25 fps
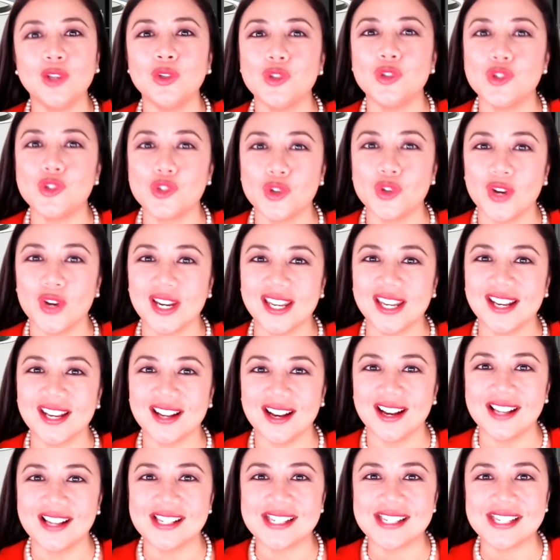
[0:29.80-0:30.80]
Joining
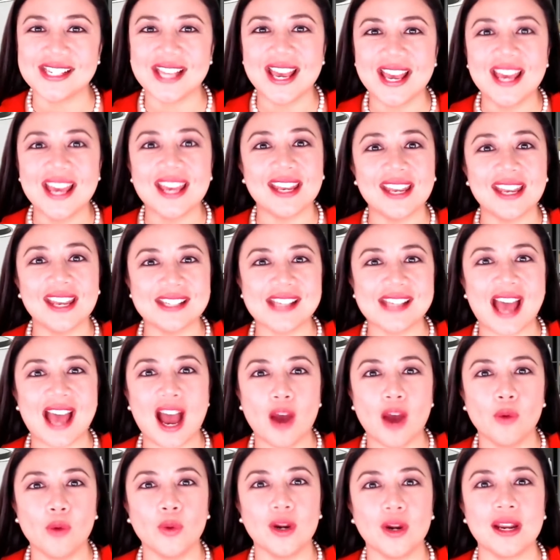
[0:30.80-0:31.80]
us is
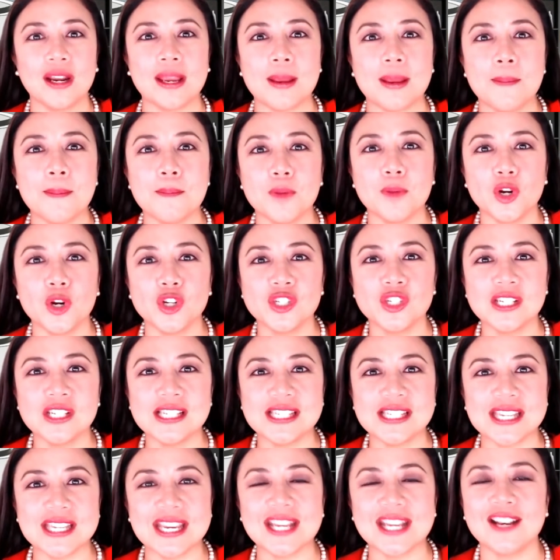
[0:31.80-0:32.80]
our
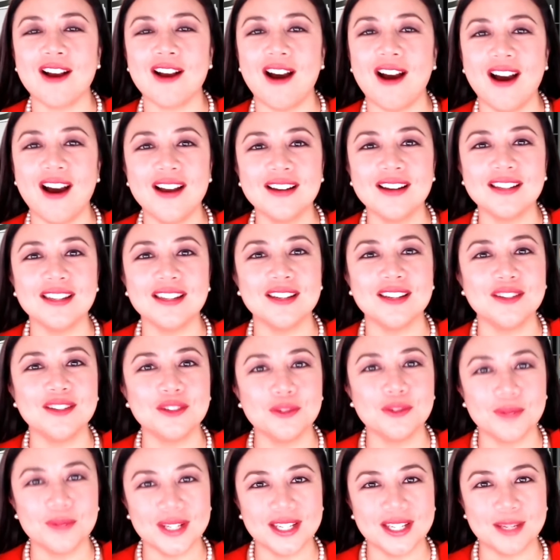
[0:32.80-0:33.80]
emergency
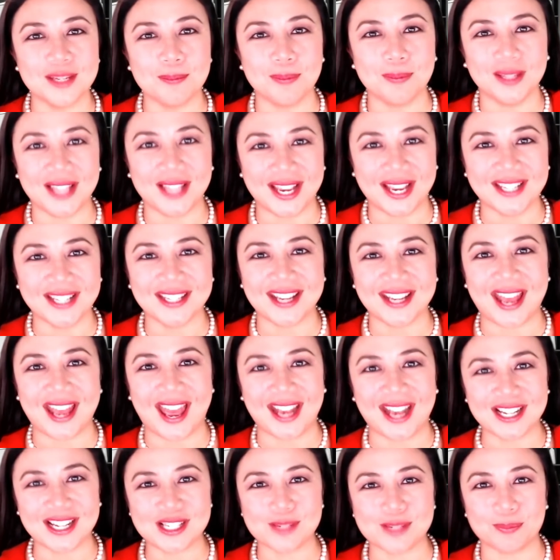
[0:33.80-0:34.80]
continuity planning
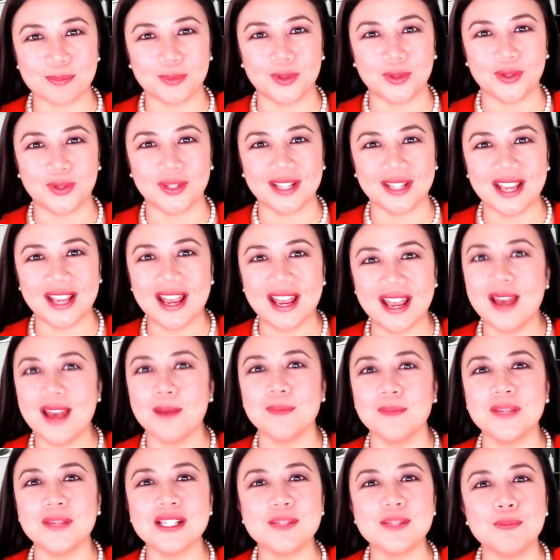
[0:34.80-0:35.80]
expert,
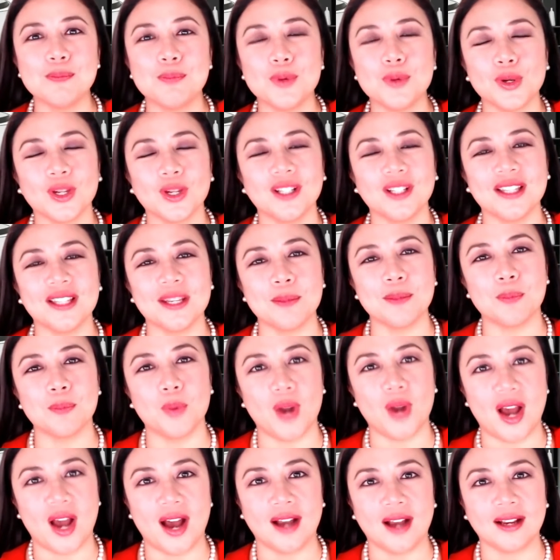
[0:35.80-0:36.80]
Miss Brooklyn
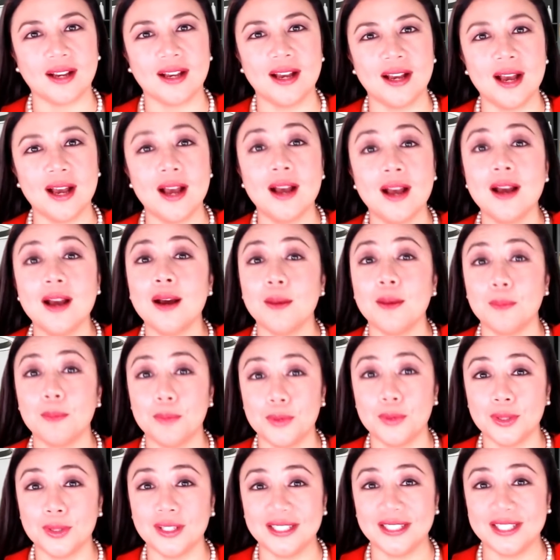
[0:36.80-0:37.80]
Brock.
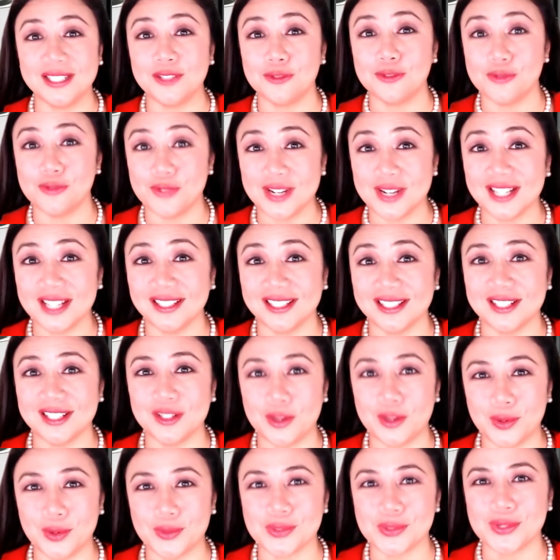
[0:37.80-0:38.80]
Brooklyn really
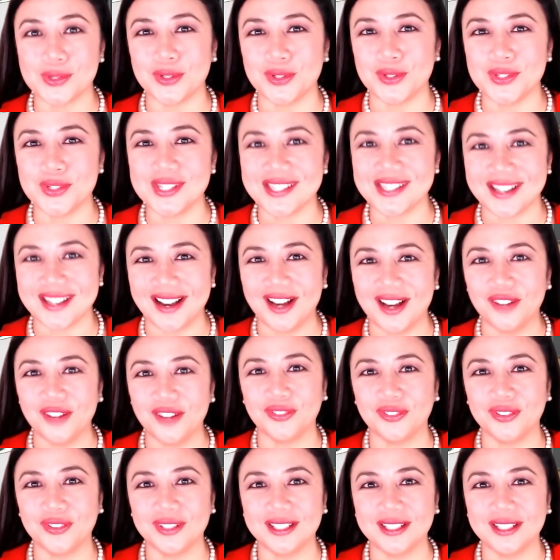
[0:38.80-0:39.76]
knows her stuff.